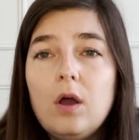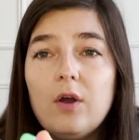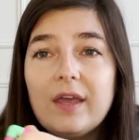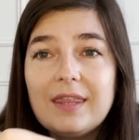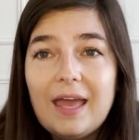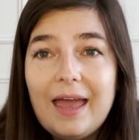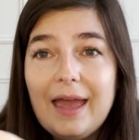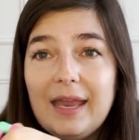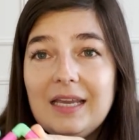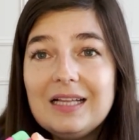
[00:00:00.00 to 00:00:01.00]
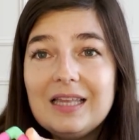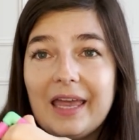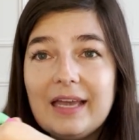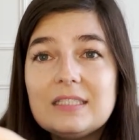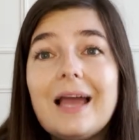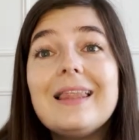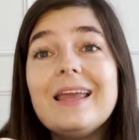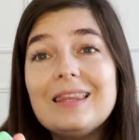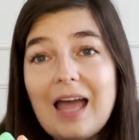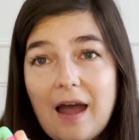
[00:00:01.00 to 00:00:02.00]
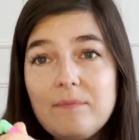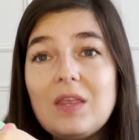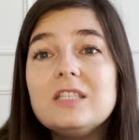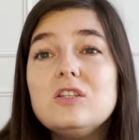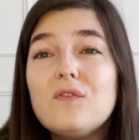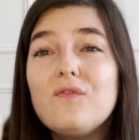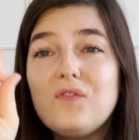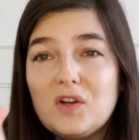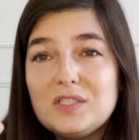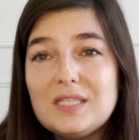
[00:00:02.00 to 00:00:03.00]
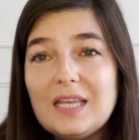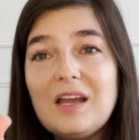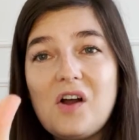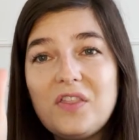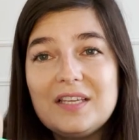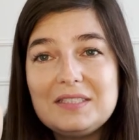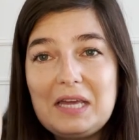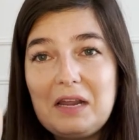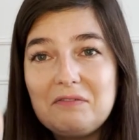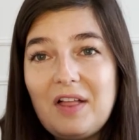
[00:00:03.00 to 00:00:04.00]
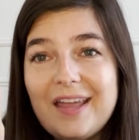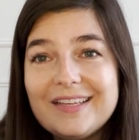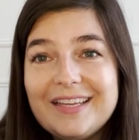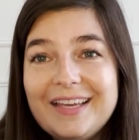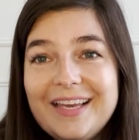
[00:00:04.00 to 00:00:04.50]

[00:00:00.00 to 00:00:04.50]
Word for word: Okay, the head clicks. I like that. That's the first thing on this that I've liked.